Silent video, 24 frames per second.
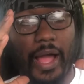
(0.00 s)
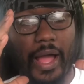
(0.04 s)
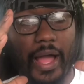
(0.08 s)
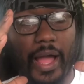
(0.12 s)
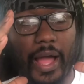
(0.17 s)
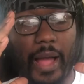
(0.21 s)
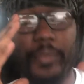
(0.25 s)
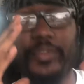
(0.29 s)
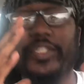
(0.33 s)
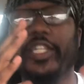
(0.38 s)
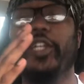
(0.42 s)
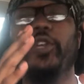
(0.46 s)

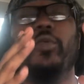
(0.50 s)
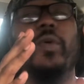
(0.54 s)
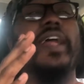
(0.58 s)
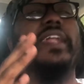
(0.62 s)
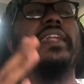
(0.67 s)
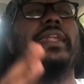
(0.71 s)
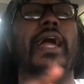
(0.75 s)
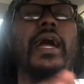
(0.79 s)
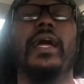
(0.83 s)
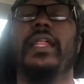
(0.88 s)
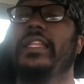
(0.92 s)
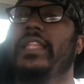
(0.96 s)
I'm telling you right
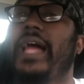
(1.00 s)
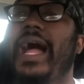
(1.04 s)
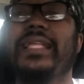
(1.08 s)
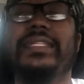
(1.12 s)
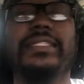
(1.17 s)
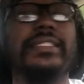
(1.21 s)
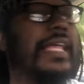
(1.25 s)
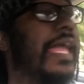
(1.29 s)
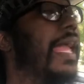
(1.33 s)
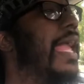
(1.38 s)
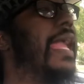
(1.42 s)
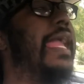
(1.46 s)
now,
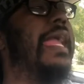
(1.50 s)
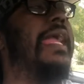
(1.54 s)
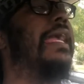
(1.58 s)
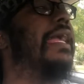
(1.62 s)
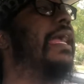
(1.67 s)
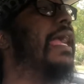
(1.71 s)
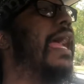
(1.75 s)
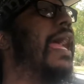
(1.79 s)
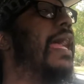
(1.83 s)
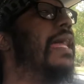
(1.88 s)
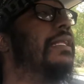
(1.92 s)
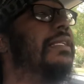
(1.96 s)
Laxus ain't
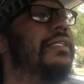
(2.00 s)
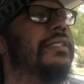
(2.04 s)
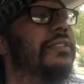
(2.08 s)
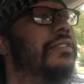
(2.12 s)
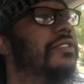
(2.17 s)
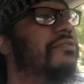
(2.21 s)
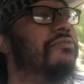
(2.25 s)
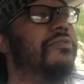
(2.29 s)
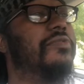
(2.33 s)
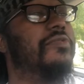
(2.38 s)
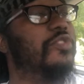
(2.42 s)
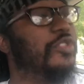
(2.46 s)
got,
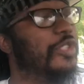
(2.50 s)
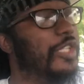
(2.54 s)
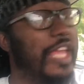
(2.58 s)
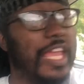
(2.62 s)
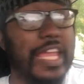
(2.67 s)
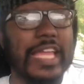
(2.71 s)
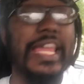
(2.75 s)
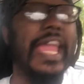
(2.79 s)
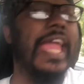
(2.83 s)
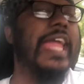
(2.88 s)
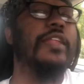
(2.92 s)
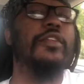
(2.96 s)

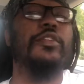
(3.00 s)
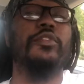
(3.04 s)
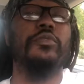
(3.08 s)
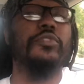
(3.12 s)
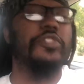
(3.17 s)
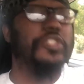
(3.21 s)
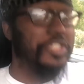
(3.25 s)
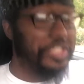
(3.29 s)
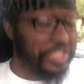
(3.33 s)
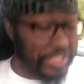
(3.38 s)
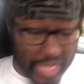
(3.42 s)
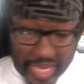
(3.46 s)
he can't do
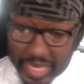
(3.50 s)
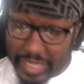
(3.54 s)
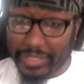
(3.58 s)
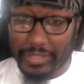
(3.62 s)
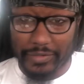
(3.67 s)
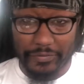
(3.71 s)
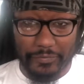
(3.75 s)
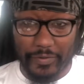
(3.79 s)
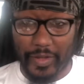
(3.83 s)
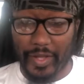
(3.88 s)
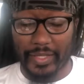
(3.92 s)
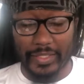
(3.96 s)
shit
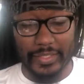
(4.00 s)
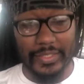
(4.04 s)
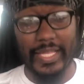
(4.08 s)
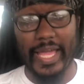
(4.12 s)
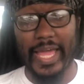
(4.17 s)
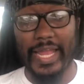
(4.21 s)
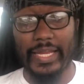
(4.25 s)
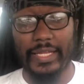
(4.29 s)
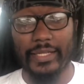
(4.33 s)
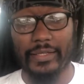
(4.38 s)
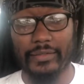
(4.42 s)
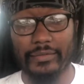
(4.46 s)
to fucking
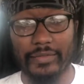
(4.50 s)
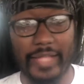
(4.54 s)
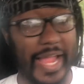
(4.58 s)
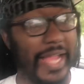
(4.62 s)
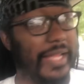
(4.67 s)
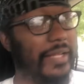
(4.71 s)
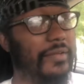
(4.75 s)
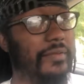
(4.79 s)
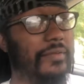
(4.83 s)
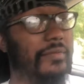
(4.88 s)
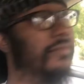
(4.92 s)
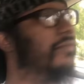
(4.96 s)
Static.
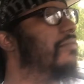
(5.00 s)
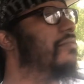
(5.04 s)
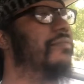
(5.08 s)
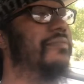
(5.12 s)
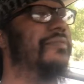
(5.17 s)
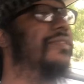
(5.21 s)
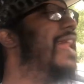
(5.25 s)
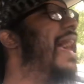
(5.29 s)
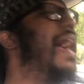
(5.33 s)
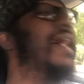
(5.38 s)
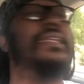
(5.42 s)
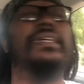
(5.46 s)
Like,
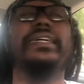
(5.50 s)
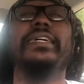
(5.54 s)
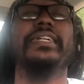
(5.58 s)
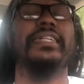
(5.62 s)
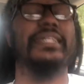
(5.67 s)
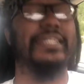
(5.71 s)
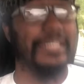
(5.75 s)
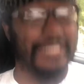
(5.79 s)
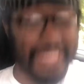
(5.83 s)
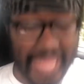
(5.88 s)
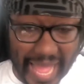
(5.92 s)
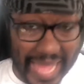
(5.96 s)
not a
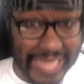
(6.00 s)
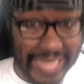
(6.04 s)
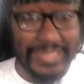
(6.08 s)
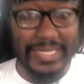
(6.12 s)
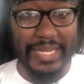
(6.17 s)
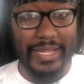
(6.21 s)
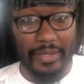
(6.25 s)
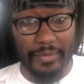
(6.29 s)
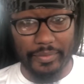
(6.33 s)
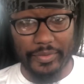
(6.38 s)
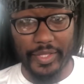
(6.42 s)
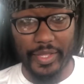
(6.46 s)

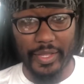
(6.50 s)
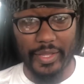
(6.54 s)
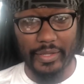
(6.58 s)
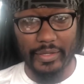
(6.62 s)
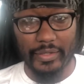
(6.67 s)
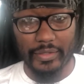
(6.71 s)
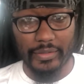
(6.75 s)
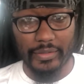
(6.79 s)
goddamn thing.